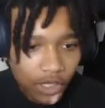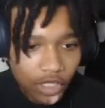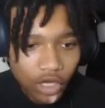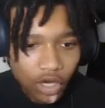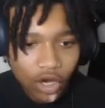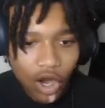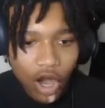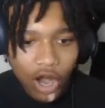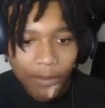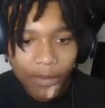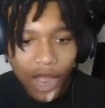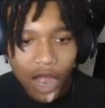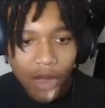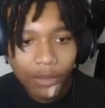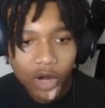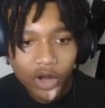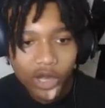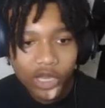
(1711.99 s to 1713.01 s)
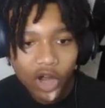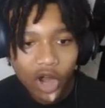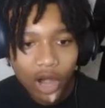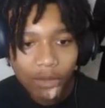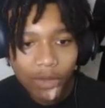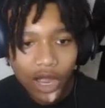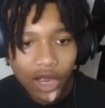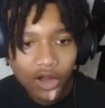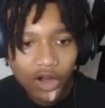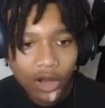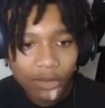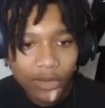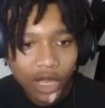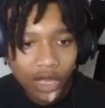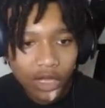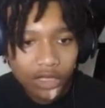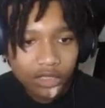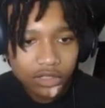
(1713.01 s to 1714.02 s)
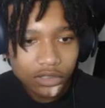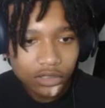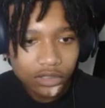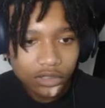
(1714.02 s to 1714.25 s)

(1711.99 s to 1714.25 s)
Yo, guard ball, Brody. Guard by. Guard by.